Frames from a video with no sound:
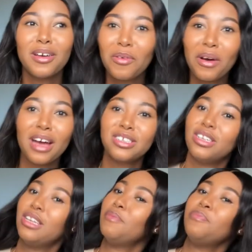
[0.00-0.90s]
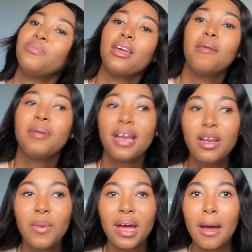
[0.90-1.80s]
Actually. But
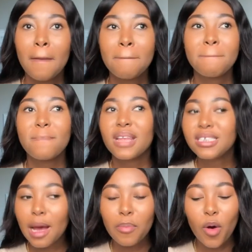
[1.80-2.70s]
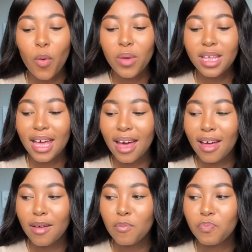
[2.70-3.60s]
anyway, Shapo week
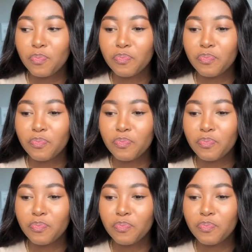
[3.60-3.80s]
came.